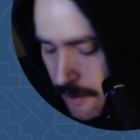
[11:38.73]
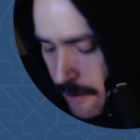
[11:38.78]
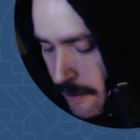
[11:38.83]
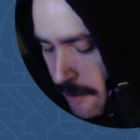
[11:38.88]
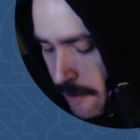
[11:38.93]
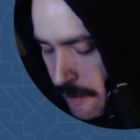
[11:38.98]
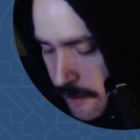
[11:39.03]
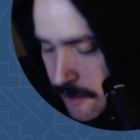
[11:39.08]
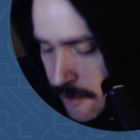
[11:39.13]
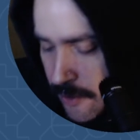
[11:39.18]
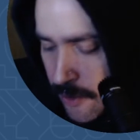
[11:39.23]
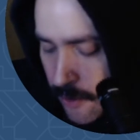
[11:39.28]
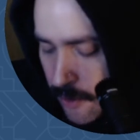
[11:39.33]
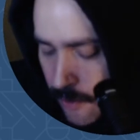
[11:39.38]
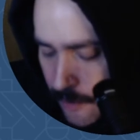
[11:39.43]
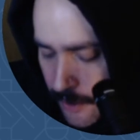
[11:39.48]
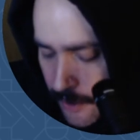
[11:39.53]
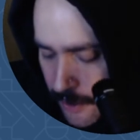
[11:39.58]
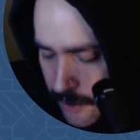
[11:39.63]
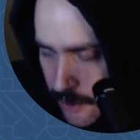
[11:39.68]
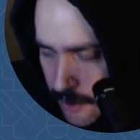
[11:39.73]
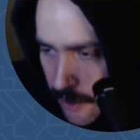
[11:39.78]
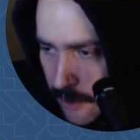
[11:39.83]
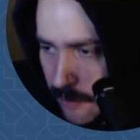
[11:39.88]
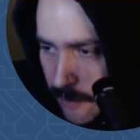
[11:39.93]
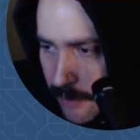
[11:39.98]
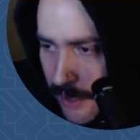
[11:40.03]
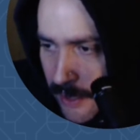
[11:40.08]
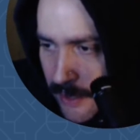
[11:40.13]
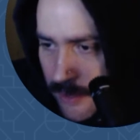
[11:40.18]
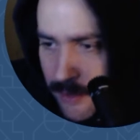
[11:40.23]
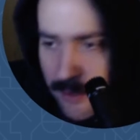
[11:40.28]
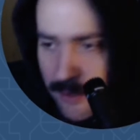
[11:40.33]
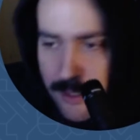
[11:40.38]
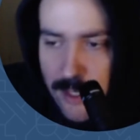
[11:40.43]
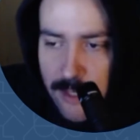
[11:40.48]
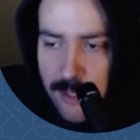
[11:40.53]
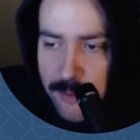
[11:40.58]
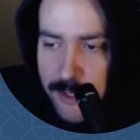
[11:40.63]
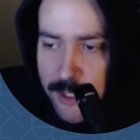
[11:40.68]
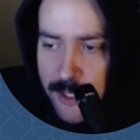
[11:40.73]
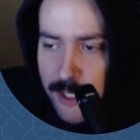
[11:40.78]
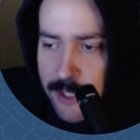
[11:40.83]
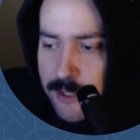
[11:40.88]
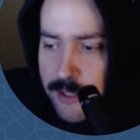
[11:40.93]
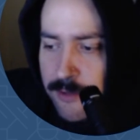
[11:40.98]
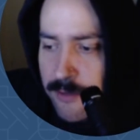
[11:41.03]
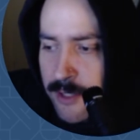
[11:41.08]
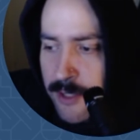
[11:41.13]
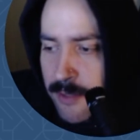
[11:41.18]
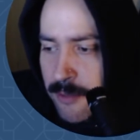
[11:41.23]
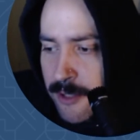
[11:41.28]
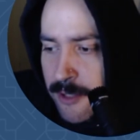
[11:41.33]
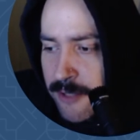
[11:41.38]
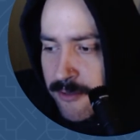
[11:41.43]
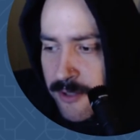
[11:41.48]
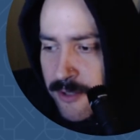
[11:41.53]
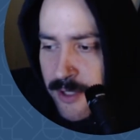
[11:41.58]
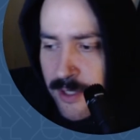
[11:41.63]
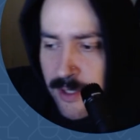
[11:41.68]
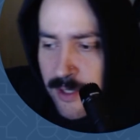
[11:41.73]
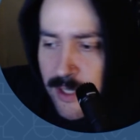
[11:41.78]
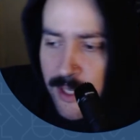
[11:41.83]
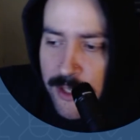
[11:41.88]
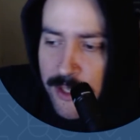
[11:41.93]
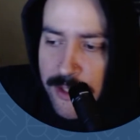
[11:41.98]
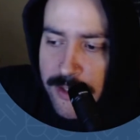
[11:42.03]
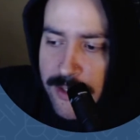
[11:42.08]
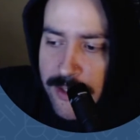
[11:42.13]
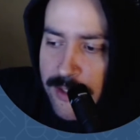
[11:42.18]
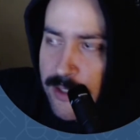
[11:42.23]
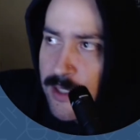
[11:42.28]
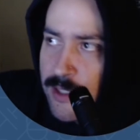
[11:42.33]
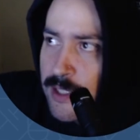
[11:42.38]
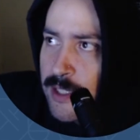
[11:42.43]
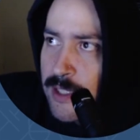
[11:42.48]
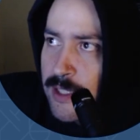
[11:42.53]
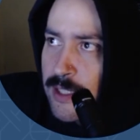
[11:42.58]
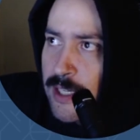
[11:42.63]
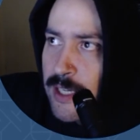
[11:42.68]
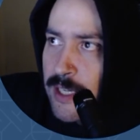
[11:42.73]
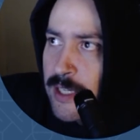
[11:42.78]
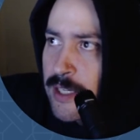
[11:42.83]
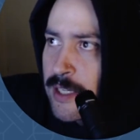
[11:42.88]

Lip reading: So I'm going to toggle back to the documentation very briefly, and you can see that